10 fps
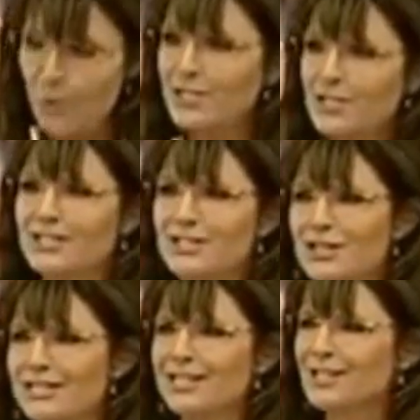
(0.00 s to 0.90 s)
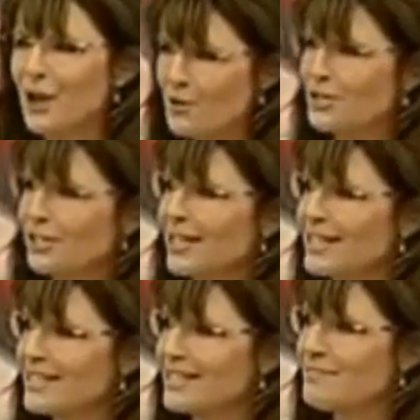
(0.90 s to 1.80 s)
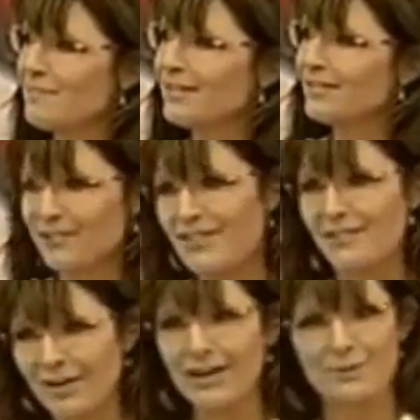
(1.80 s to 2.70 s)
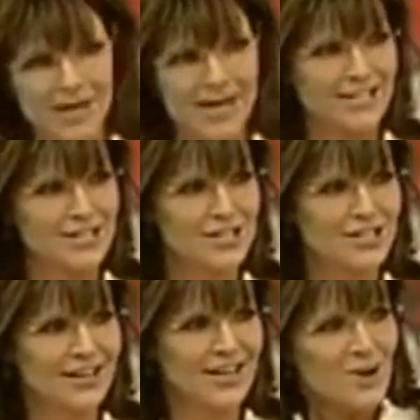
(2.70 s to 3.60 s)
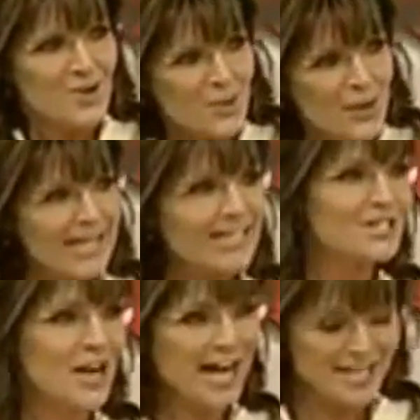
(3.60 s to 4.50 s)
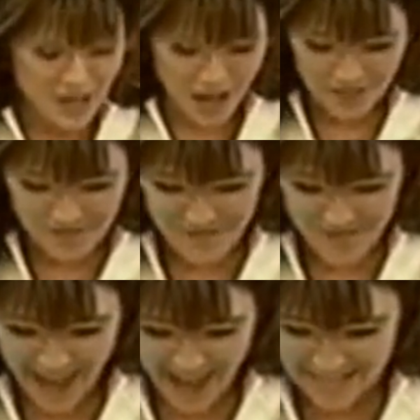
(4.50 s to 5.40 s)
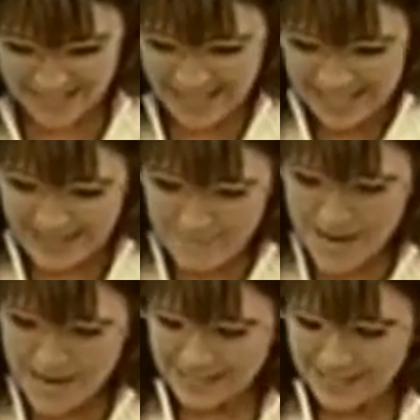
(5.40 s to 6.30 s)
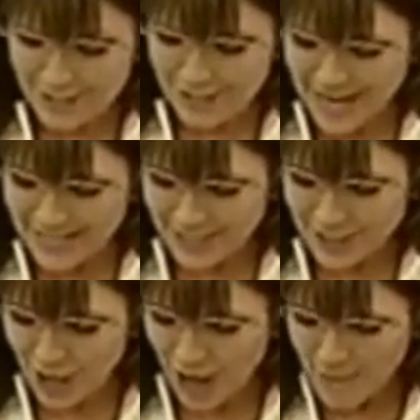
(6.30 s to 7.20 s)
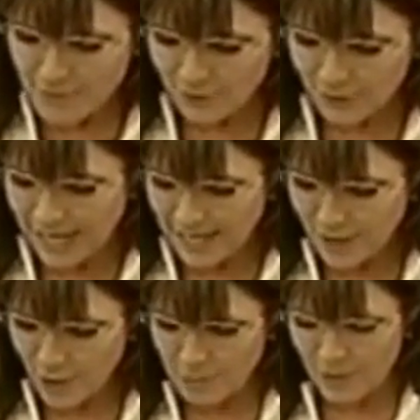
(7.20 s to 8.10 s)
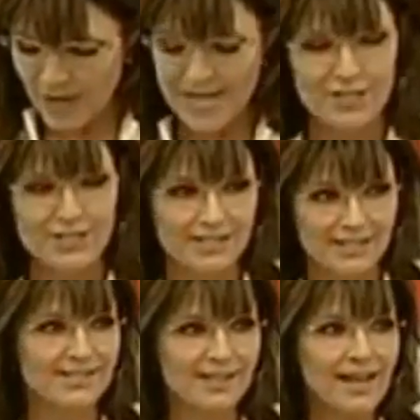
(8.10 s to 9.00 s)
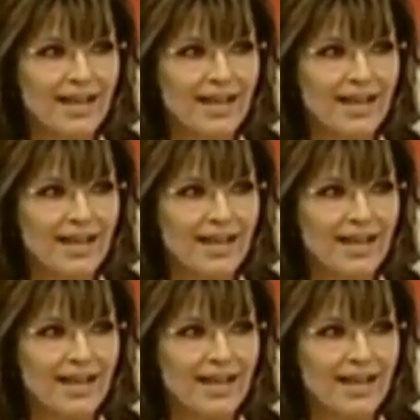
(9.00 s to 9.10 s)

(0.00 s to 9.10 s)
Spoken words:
which is just socialism for the very rich. We can change all of that. The message then to job-creating corporations is,